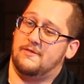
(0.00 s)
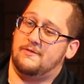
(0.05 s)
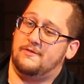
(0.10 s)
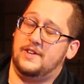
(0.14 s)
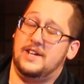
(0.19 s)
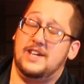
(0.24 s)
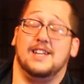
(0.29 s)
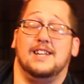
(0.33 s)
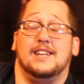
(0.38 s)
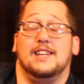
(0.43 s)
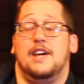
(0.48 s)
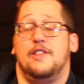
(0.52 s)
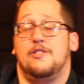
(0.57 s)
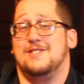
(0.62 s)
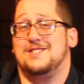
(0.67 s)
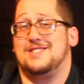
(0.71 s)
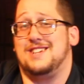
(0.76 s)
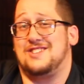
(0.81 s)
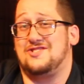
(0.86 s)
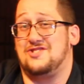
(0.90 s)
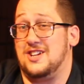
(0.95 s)
vegan
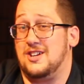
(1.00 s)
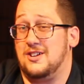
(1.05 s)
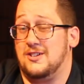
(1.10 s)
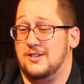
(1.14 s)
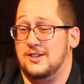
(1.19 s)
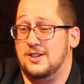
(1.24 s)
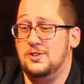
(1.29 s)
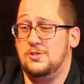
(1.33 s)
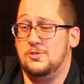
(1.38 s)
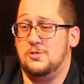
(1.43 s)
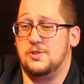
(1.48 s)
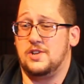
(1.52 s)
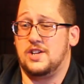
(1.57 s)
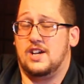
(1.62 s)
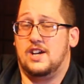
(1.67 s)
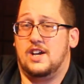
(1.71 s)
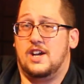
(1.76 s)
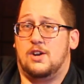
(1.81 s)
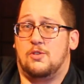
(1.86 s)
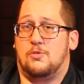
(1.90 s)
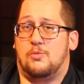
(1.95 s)
leather is actually glued
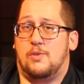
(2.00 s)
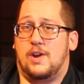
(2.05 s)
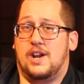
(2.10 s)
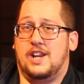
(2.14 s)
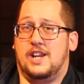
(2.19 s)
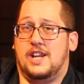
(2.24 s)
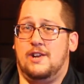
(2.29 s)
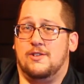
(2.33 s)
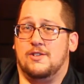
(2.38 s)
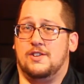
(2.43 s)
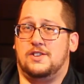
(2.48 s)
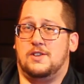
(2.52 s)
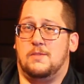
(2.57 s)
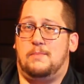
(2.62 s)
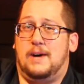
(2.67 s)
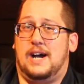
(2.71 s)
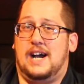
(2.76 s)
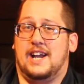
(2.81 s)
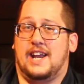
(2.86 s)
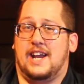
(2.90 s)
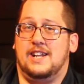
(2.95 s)
right here at the
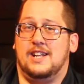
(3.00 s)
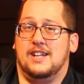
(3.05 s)
back,